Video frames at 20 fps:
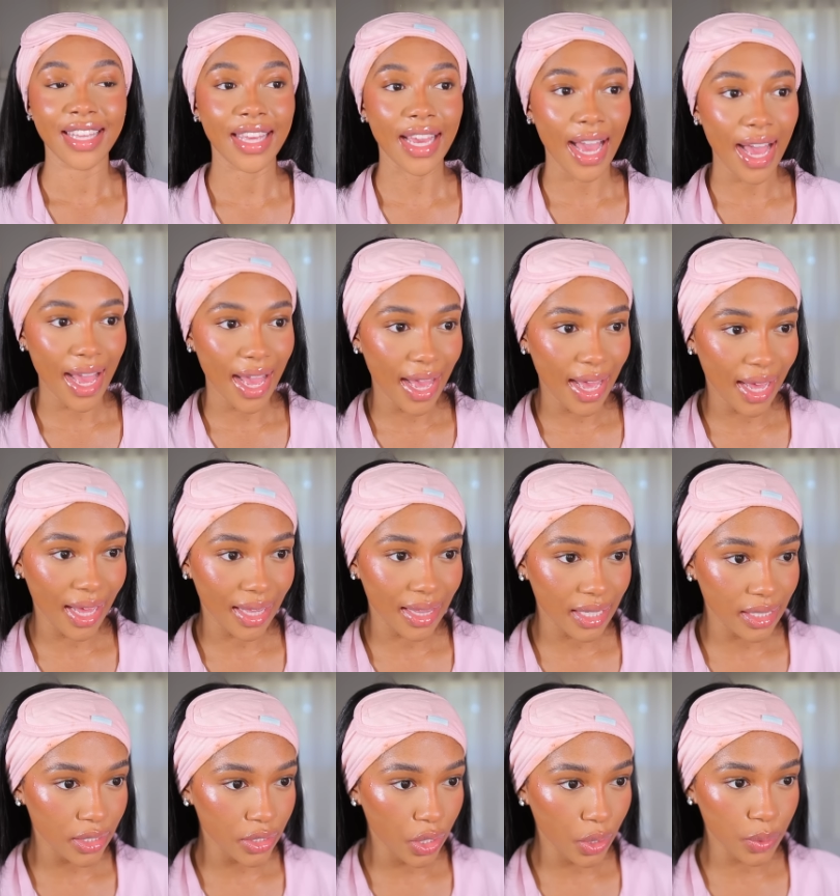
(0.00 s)
yeah,
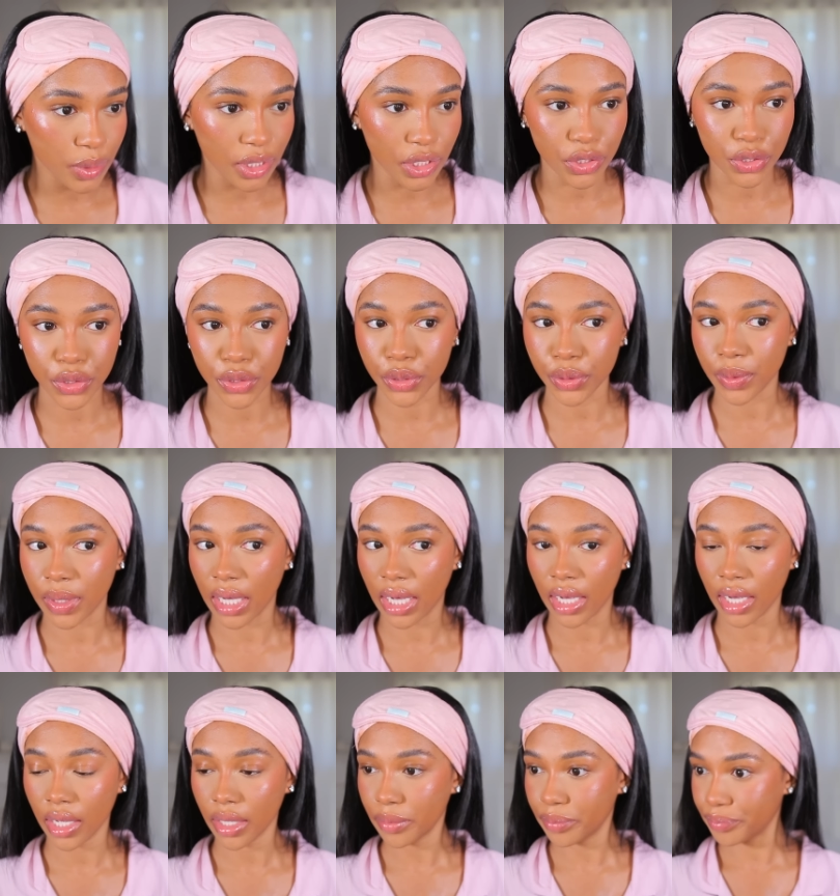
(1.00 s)
this nose looks too
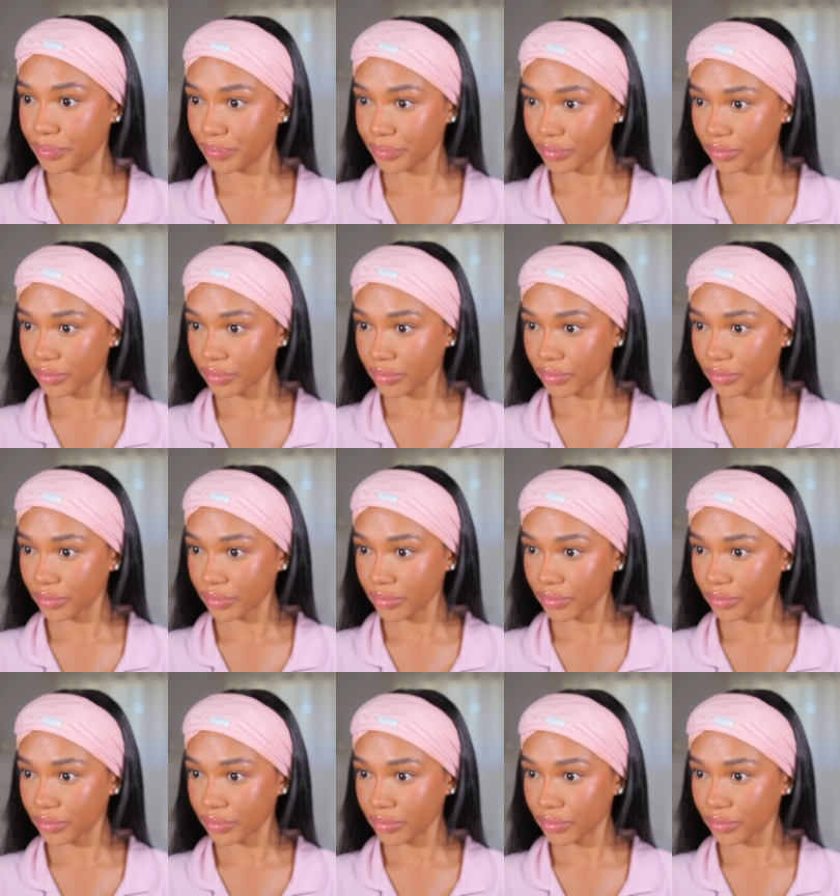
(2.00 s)
good.